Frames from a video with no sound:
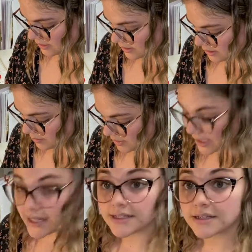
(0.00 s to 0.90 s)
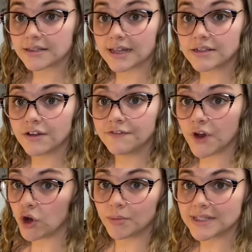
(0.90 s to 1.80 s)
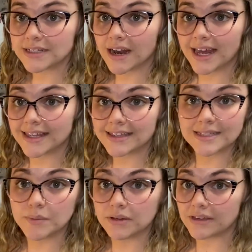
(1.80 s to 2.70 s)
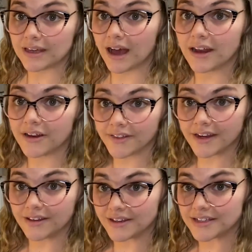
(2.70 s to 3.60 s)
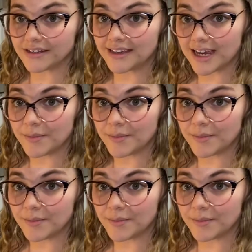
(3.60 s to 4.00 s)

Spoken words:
but that's all foam. It's not like this milky color that it looks on camera.